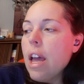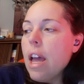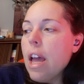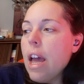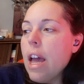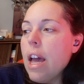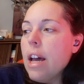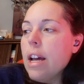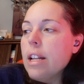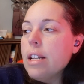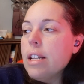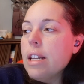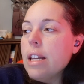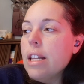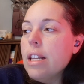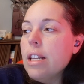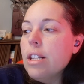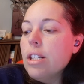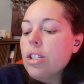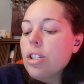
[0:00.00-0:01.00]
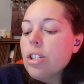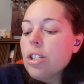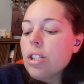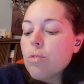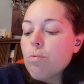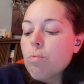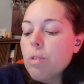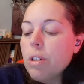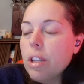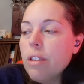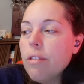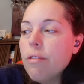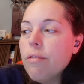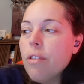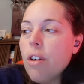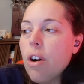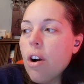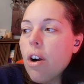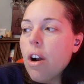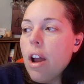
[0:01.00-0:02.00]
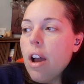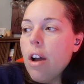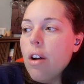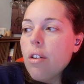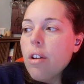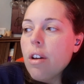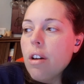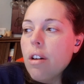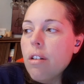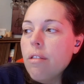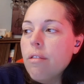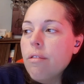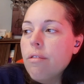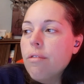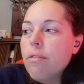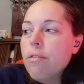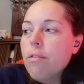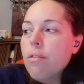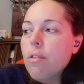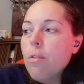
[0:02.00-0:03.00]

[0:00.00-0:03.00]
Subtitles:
and it is just really far out of